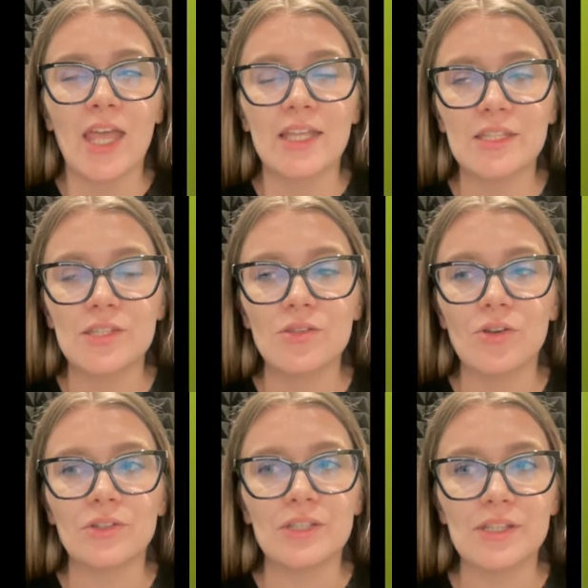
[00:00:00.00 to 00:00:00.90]
and
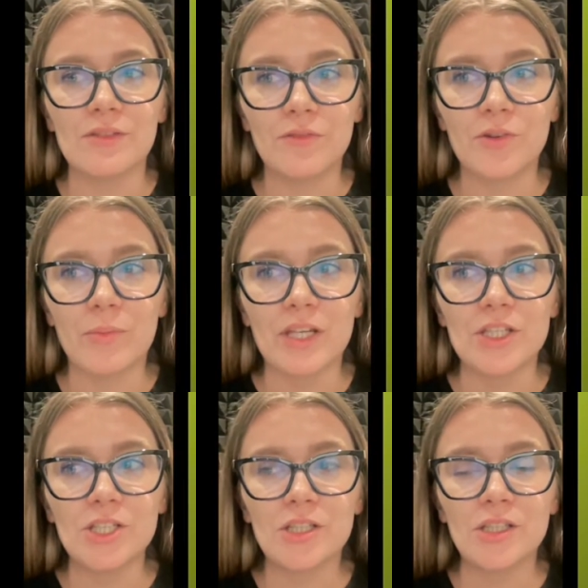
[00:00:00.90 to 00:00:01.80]
saw this
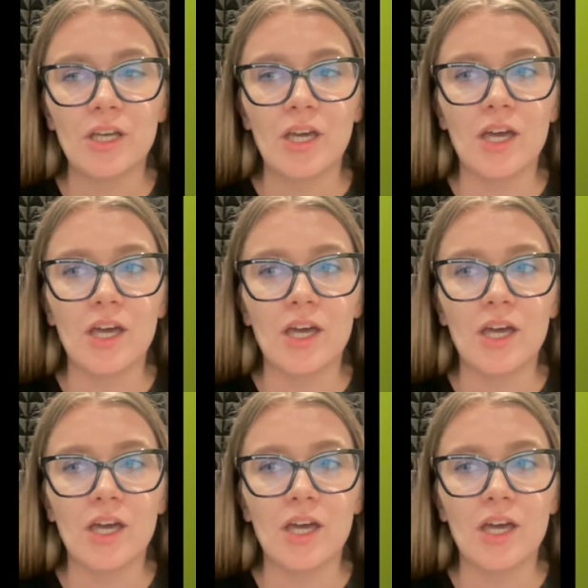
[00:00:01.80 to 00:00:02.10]
information,